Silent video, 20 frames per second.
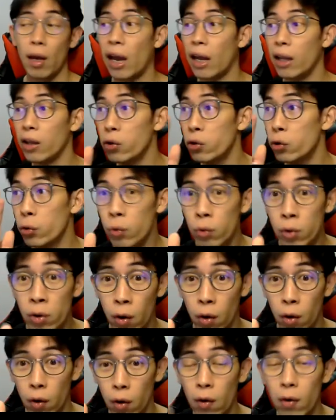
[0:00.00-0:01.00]
And you
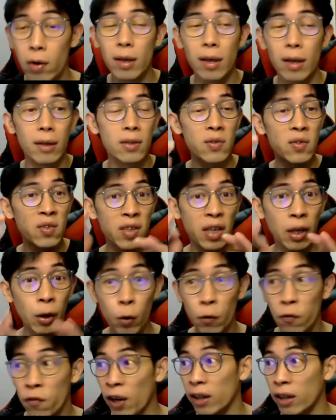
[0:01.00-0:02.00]
know
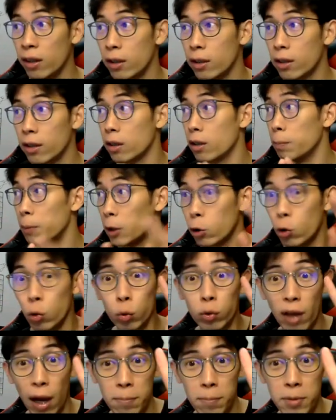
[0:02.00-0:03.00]
scale factor going to be
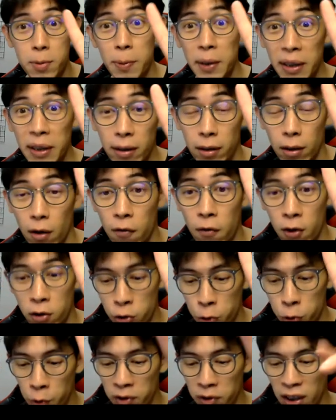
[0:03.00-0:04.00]
2 times bigger. Of
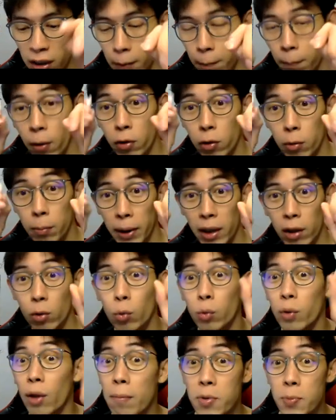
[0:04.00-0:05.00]
course, you don't take the point, you make
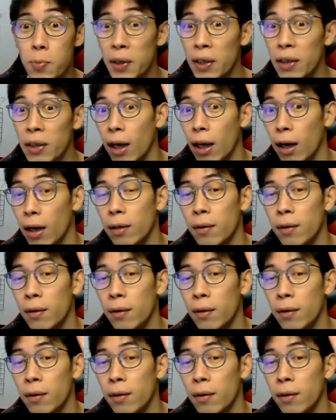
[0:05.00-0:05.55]
it 2 times bigger.